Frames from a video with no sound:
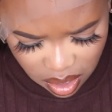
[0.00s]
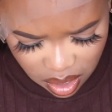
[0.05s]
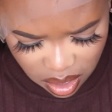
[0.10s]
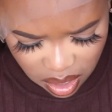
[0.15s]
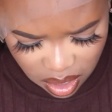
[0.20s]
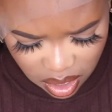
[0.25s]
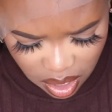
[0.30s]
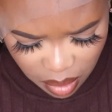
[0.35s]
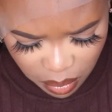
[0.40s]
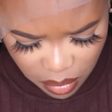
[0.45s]

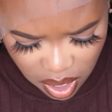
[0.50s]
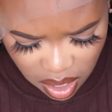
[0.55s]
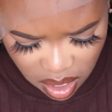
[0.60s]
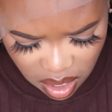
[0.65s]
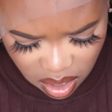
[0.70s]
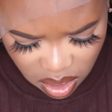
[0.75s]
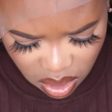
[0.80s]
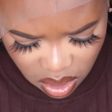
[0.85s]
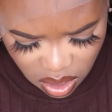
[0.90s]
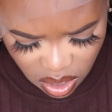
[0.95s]
Something
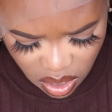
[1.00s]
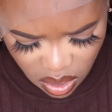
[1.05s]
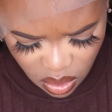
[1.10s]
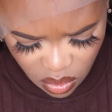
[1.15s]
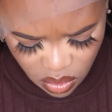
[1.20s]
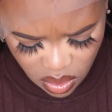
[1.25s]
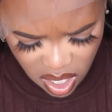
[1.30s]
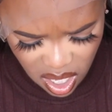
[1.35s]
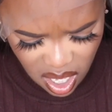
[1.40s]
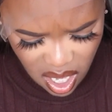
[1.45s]
is not
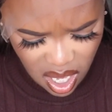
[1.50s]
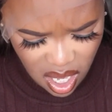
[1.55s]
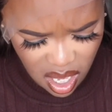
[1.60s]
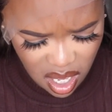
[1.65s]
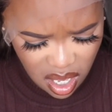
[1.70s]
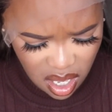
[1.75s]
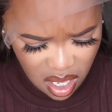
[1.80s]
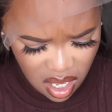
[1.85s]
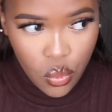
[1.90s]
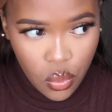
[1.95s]

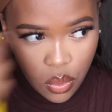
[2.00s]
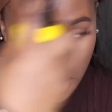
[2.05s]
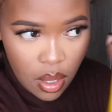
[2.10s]
okay.